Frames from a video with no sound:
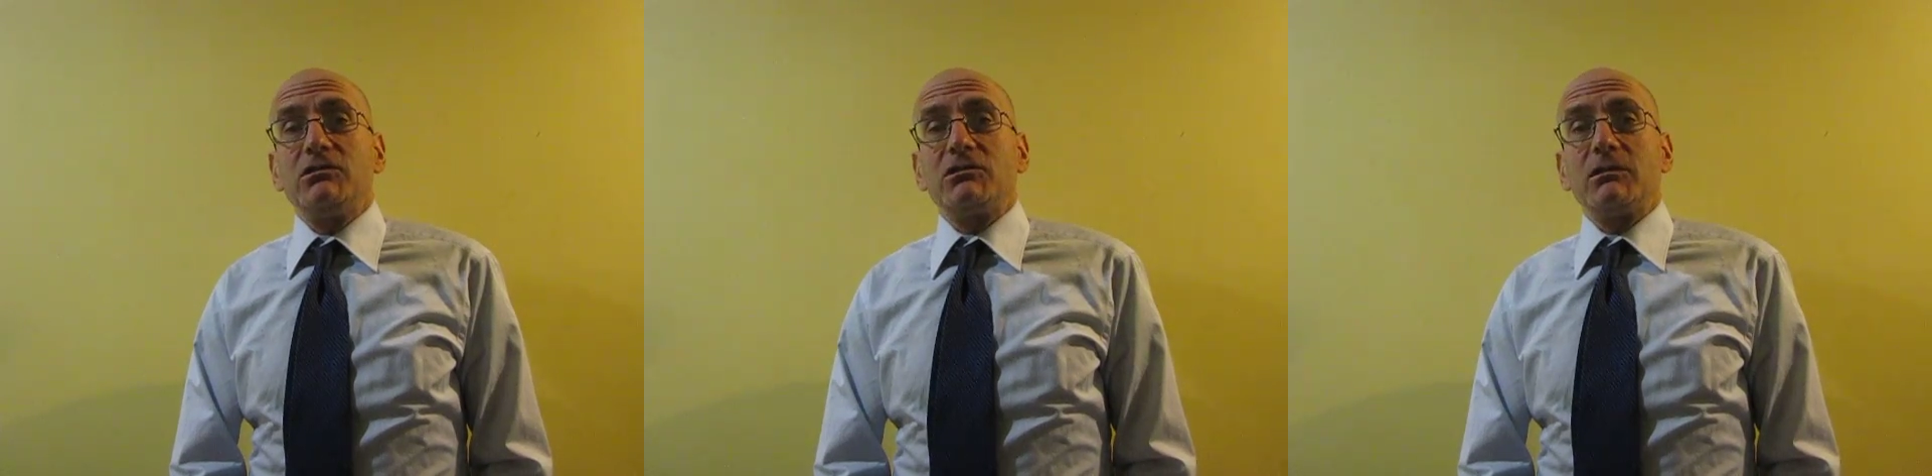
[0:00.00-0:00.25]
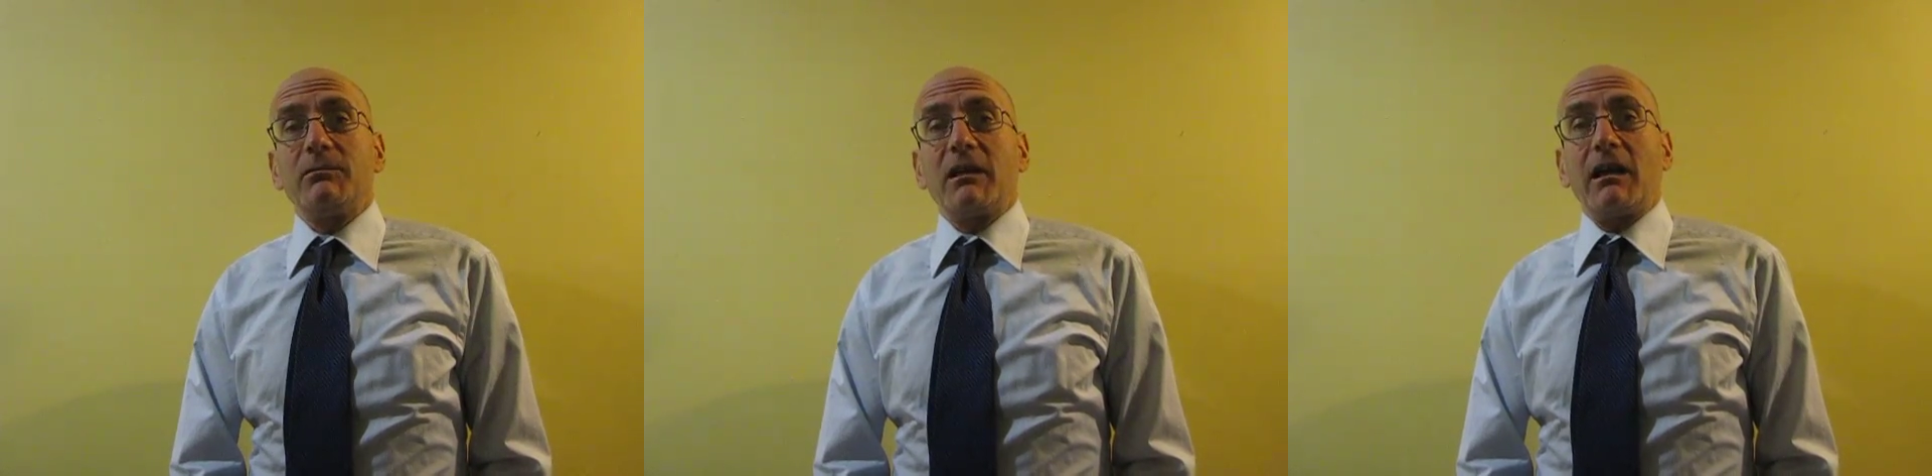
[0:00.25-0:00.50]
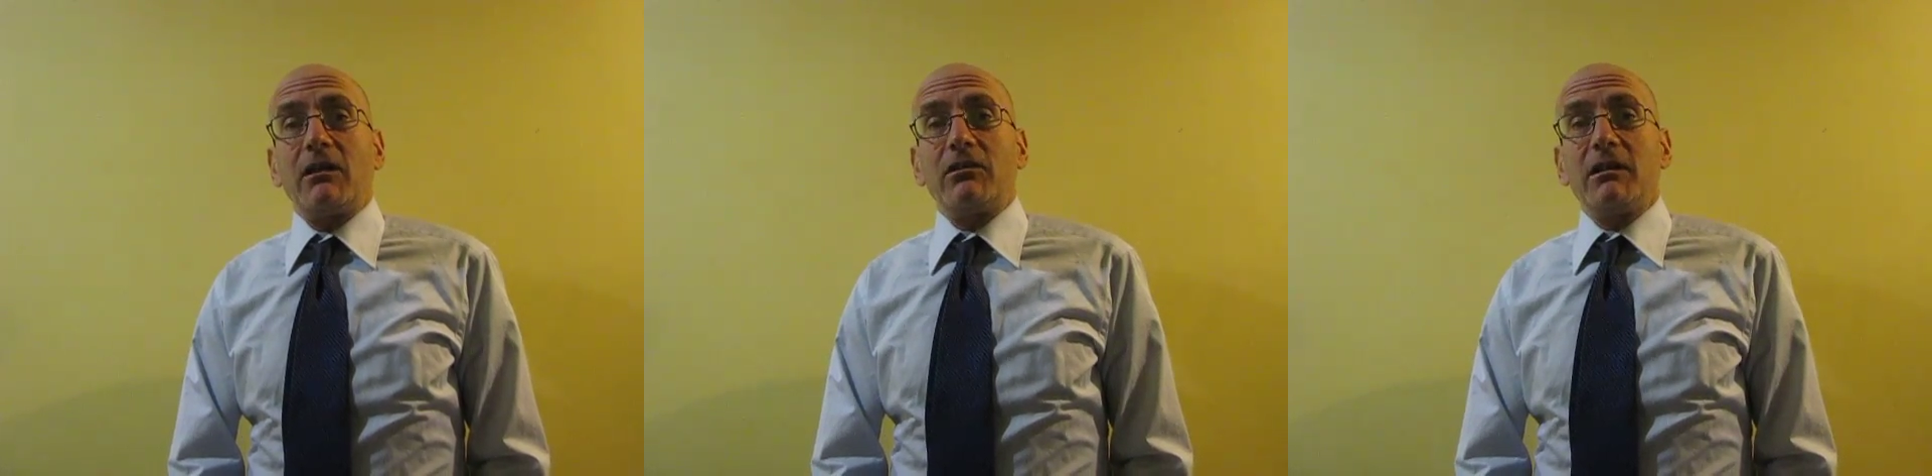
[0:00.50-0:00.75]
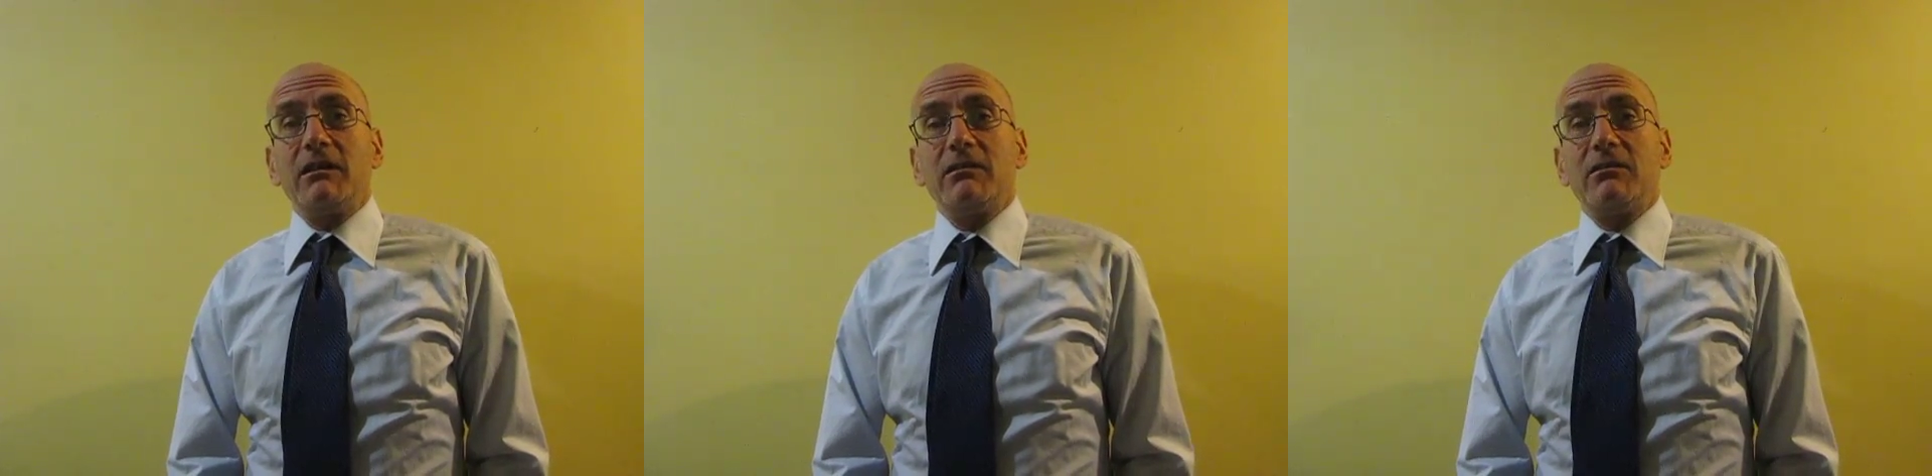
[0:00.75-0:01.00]
Jim
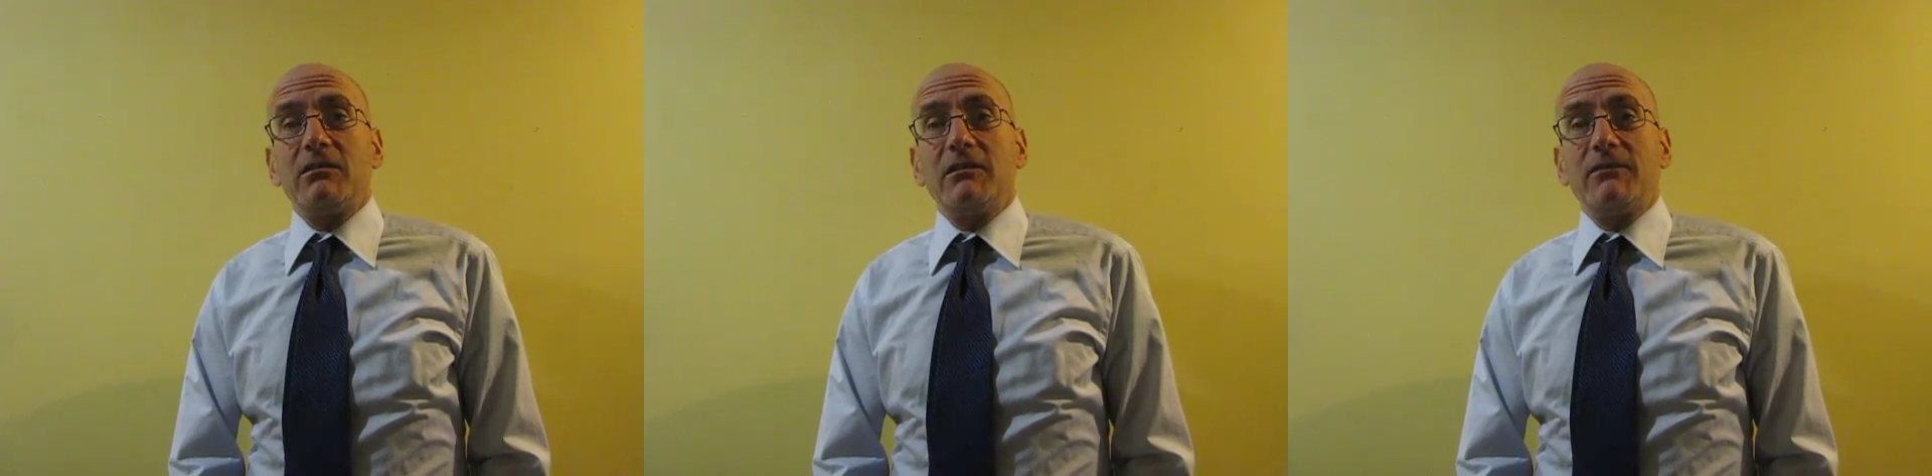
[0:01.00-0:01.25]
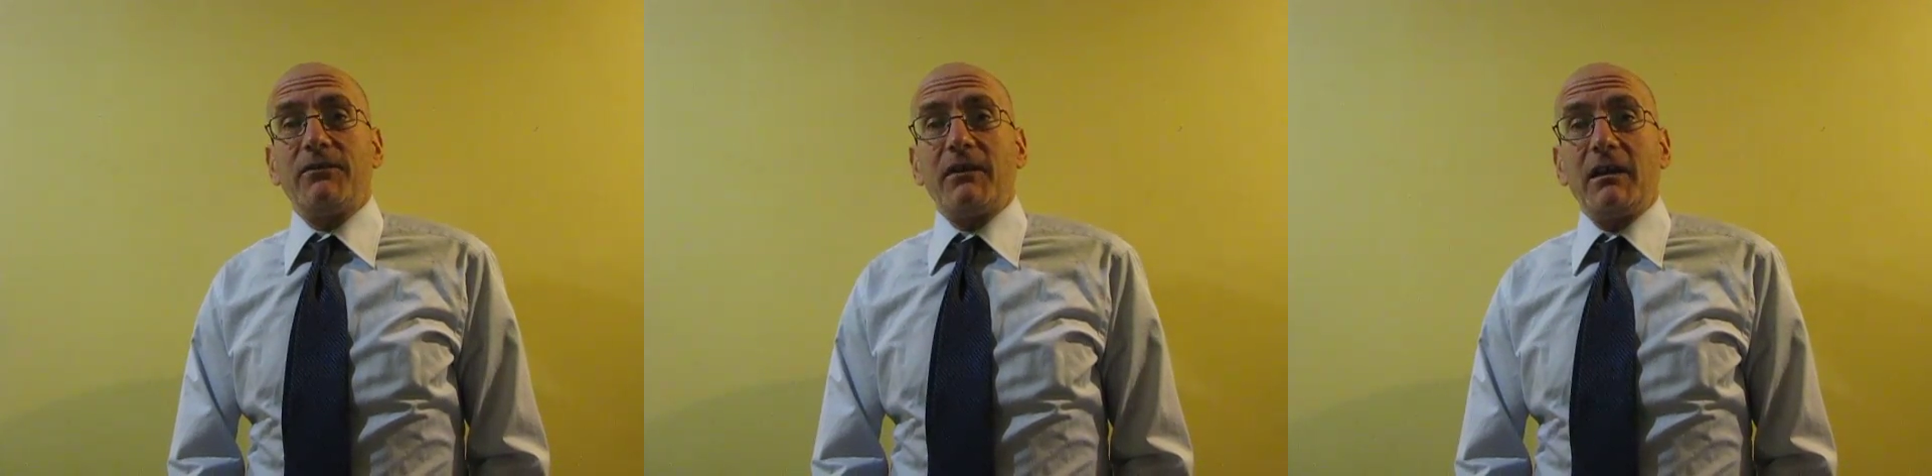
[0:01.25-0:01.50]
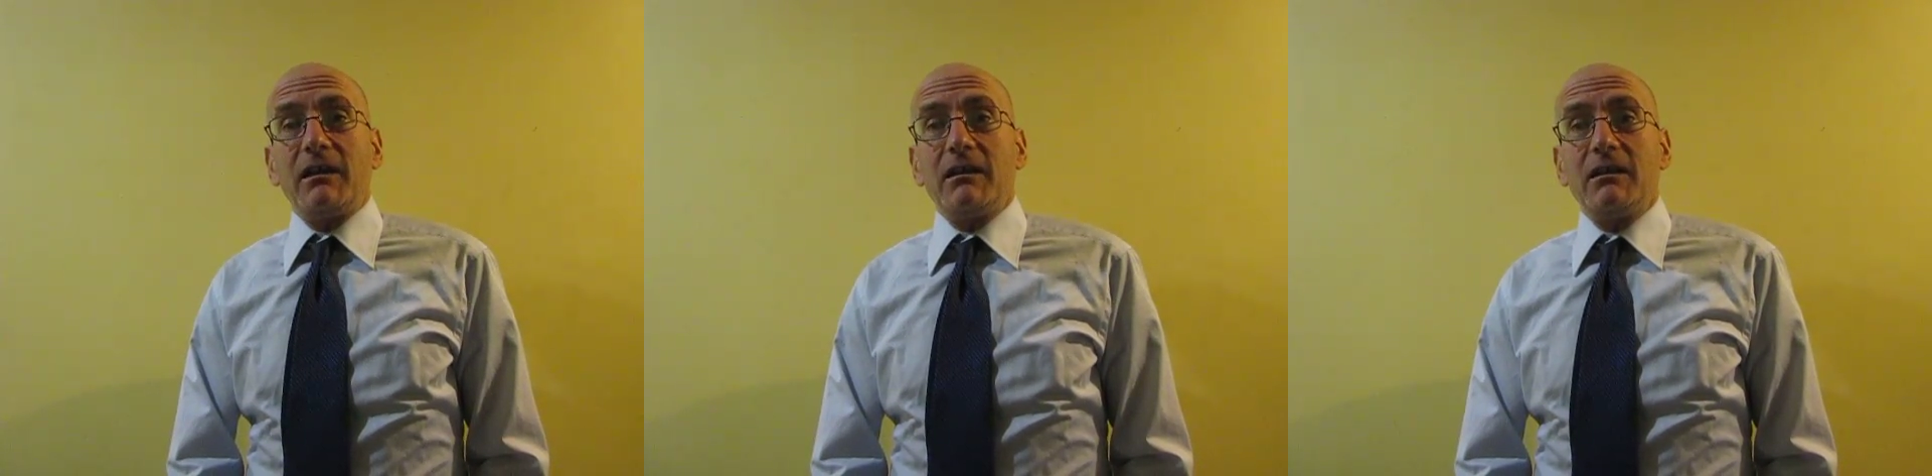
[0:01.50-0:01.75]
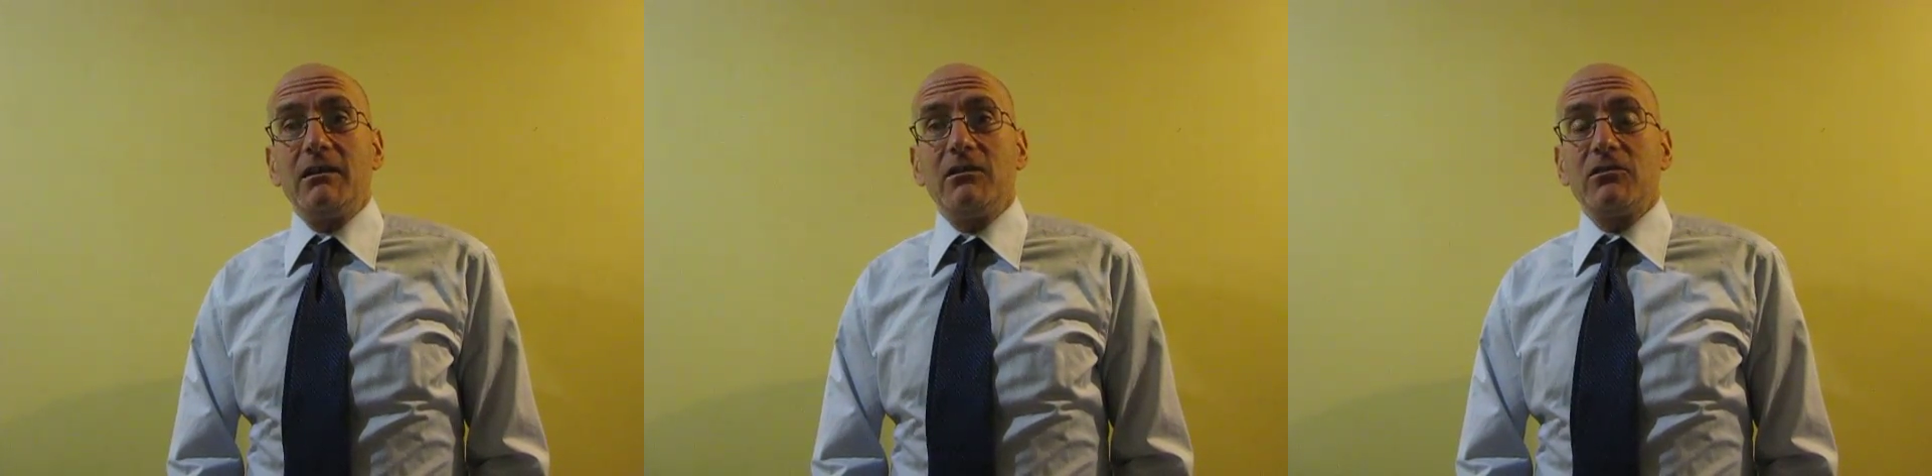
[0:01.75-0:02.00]
Carrey, Tina Fey,